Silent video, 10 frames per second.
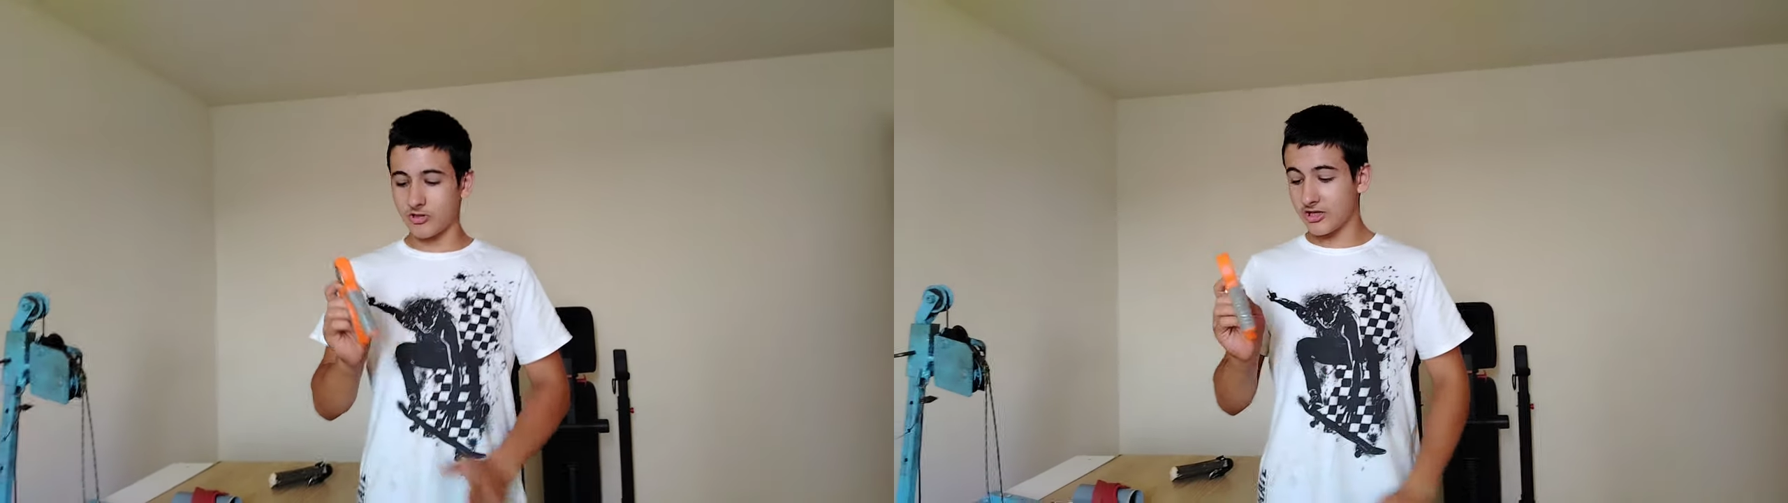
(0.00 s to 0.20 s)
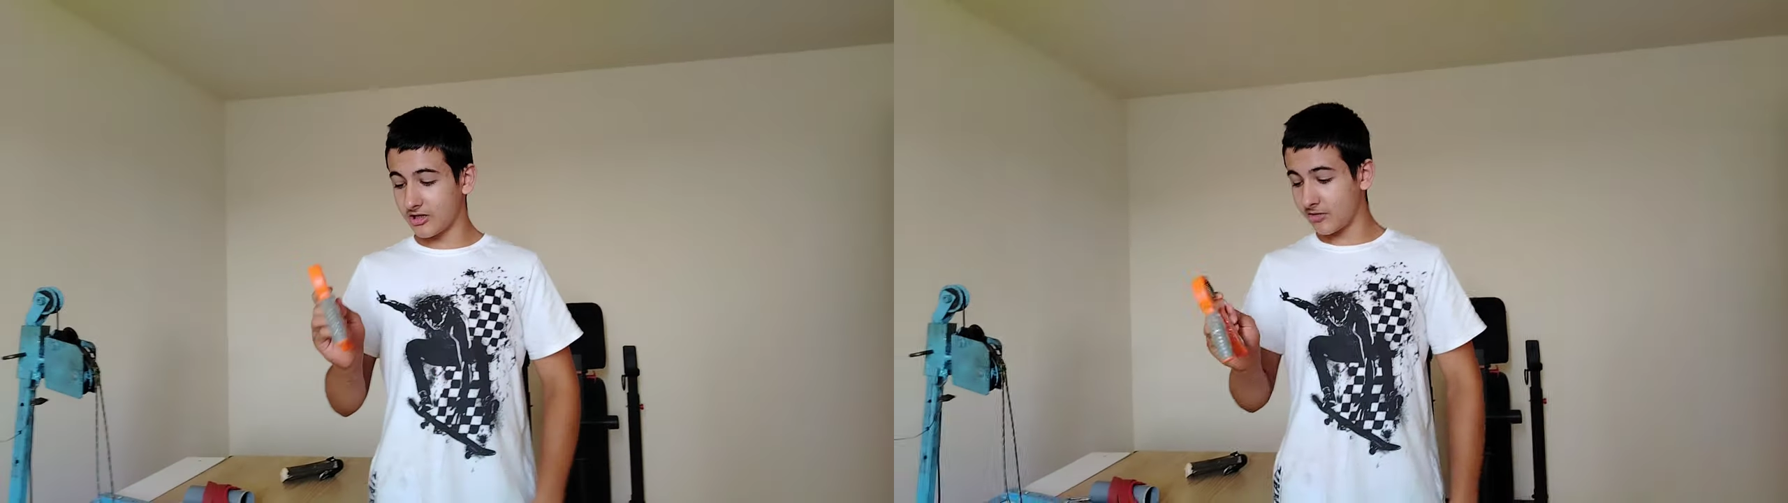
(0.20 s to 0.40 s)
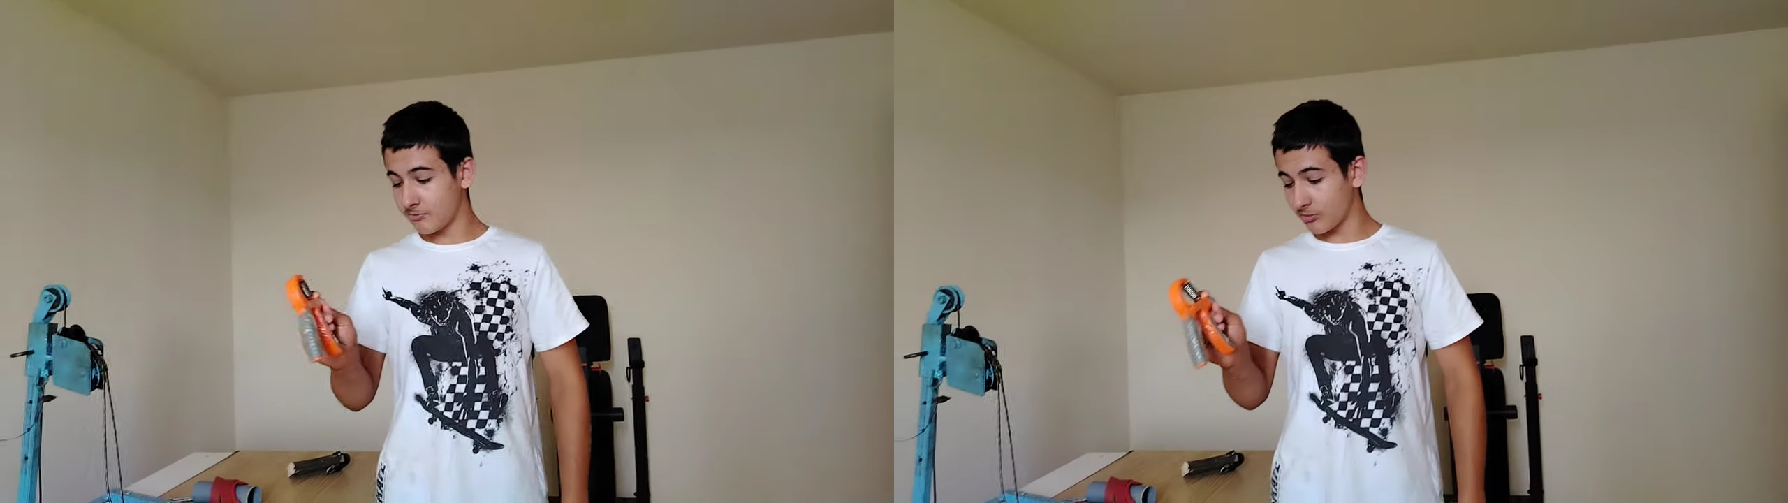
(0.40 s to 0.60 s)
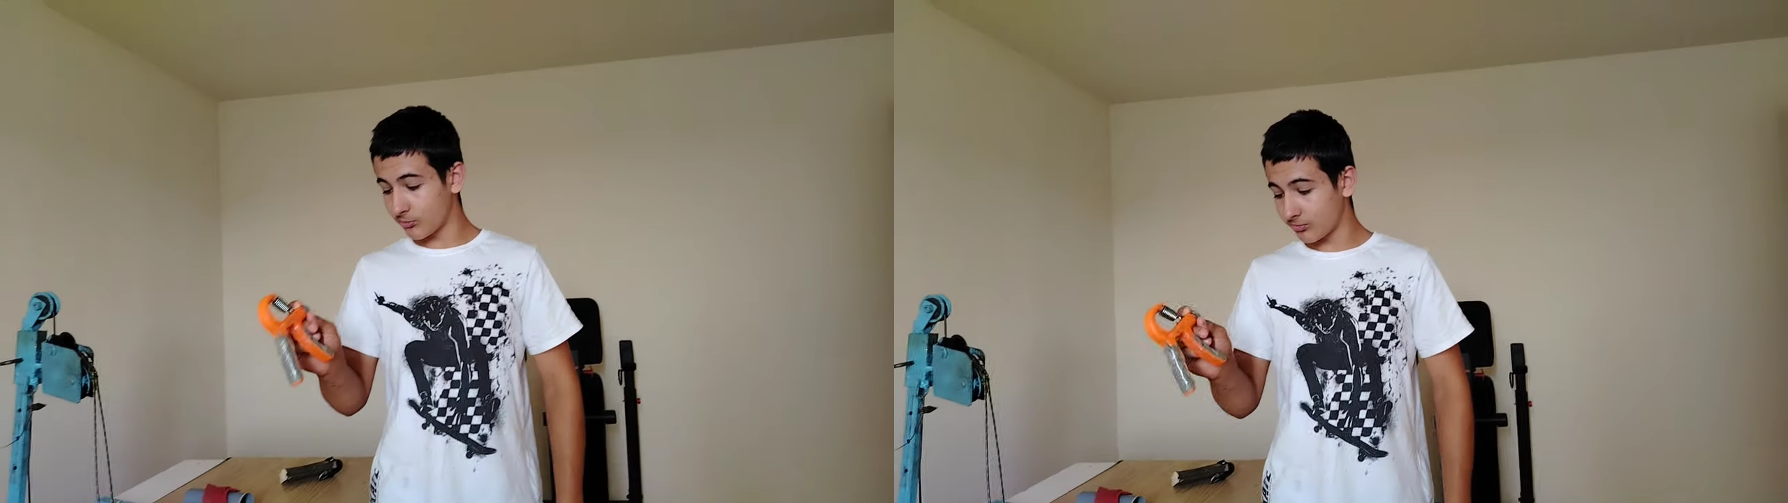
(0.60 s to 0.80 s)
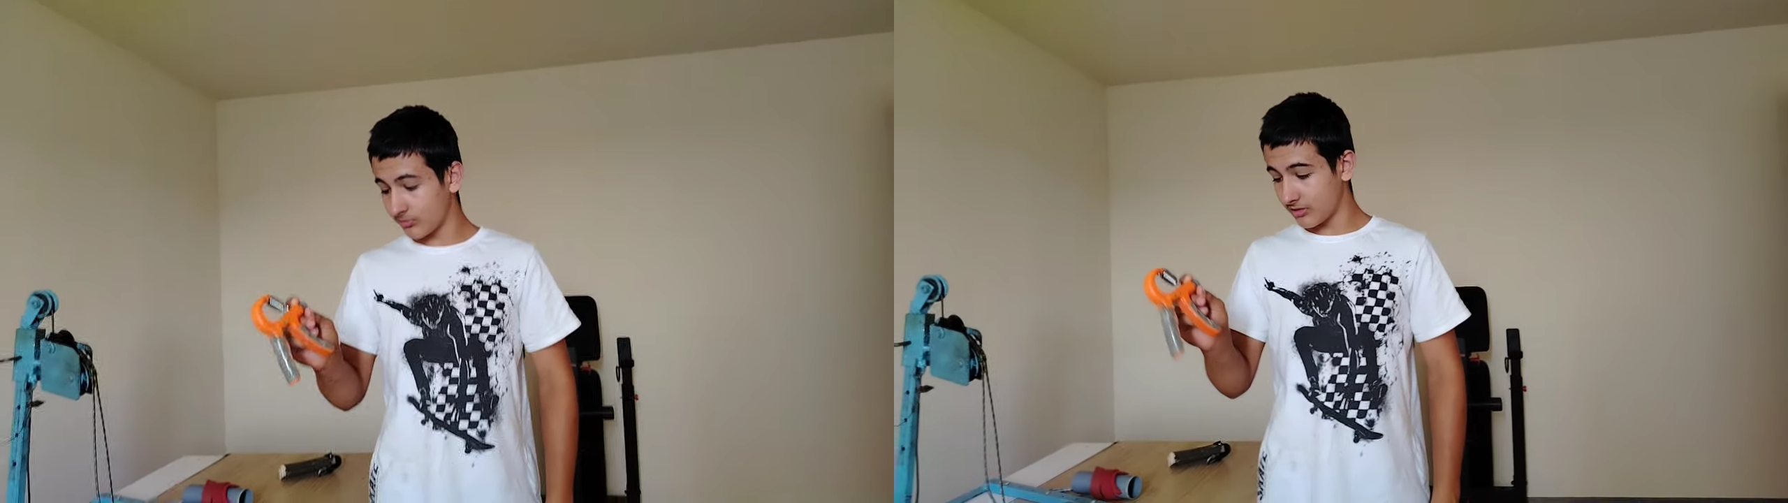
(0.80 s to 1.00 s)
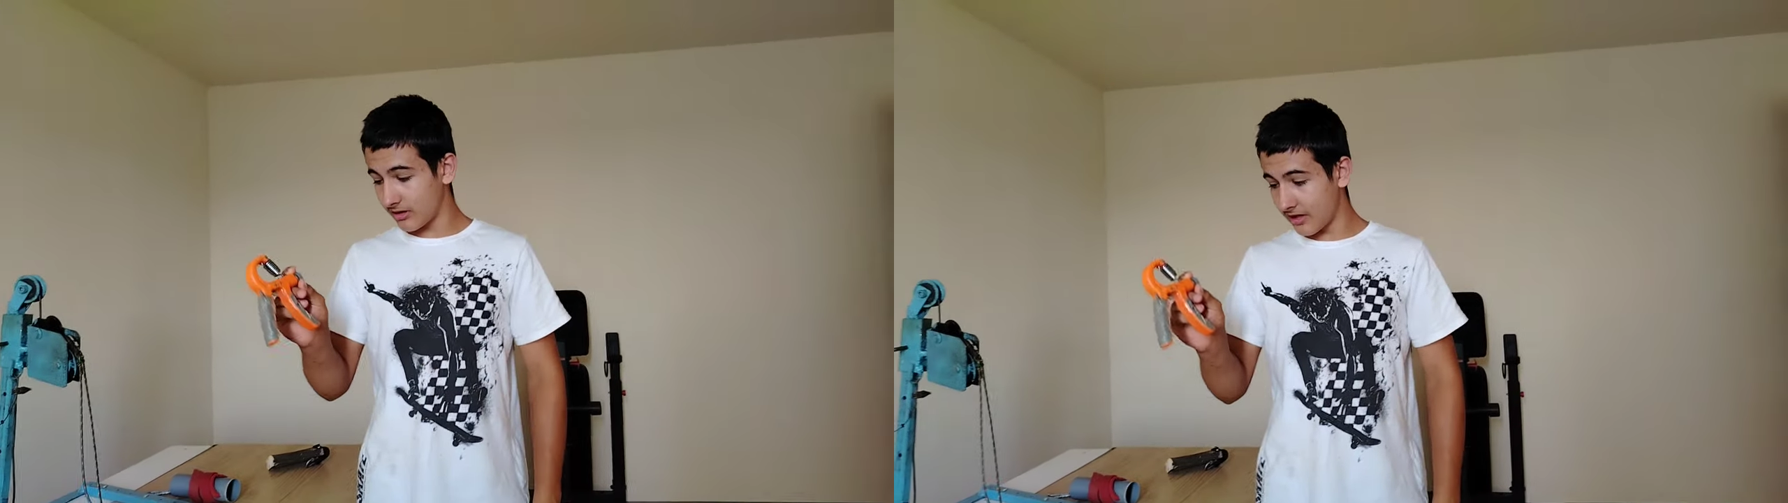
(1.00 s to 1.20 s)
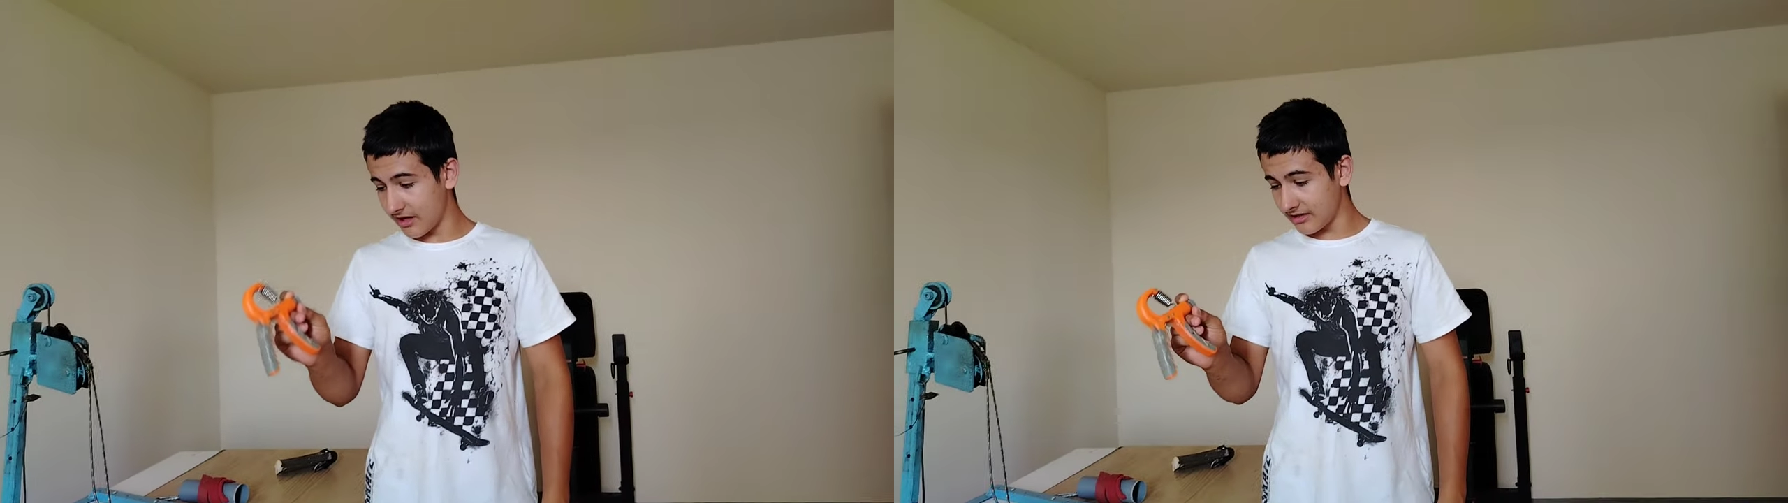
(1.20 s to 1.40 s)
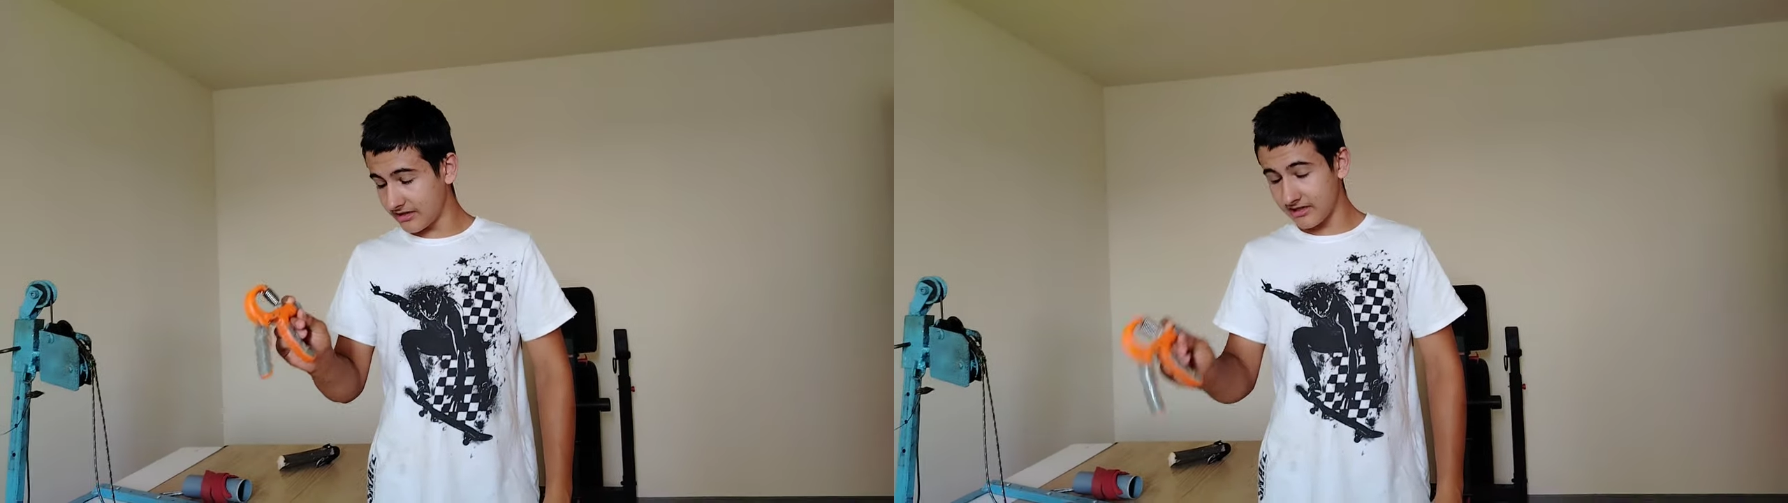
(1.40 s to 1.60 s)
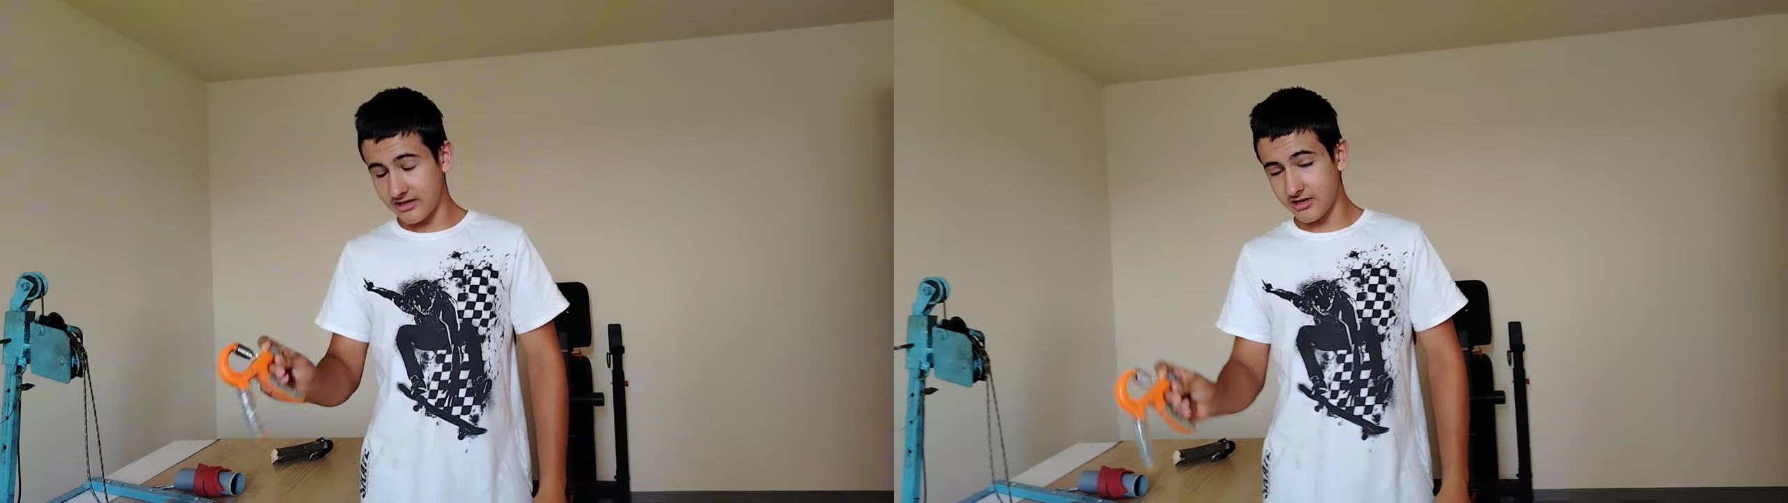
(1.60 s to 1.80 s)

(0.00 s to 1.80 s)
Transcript: with the gripper 80